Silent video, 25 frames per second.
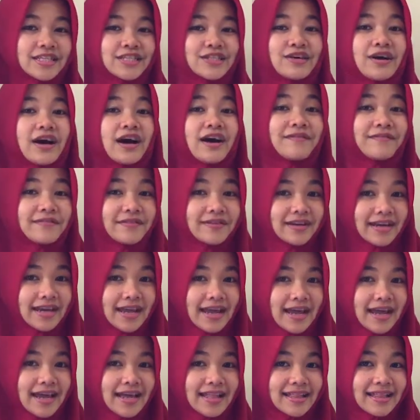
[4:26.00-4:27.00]
So after
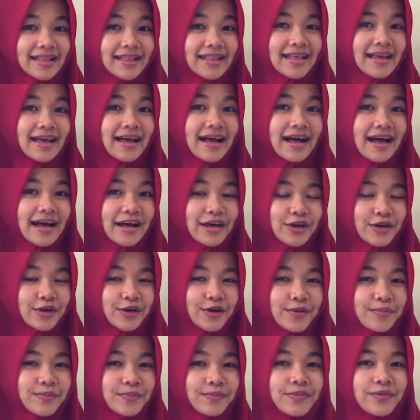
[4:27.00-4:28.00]
that, I
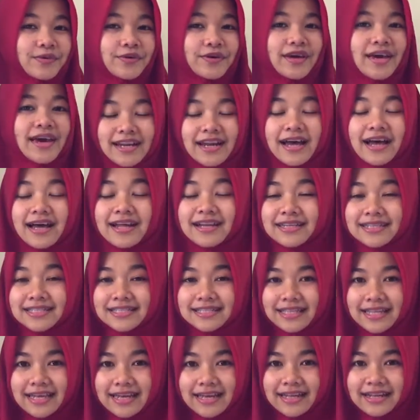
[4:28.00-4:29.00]
hope you can
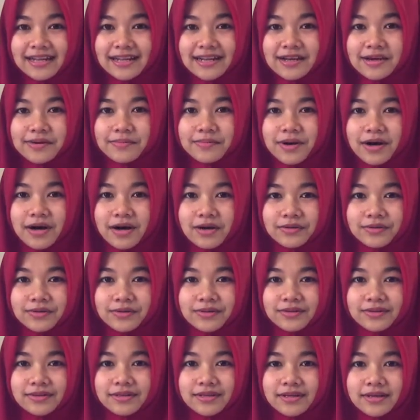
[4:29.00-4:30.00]
understand
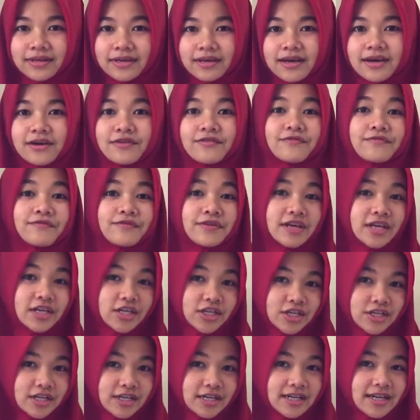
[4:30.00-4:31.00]
about
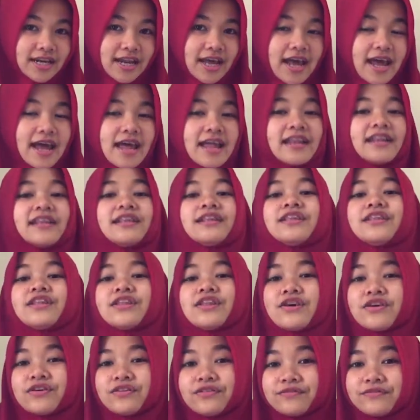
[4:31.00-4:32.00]
fiction and
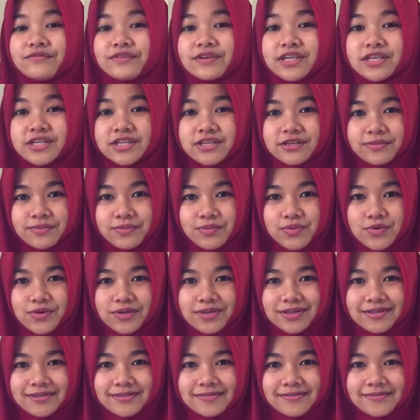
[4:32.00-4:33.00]
non-fiction
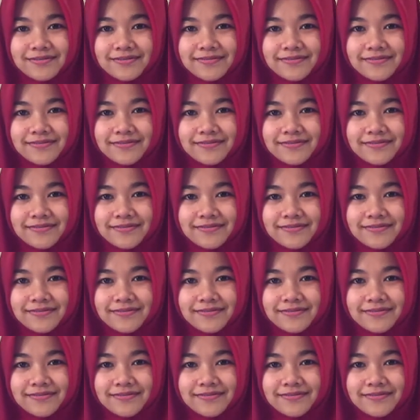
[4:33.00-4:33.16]
book.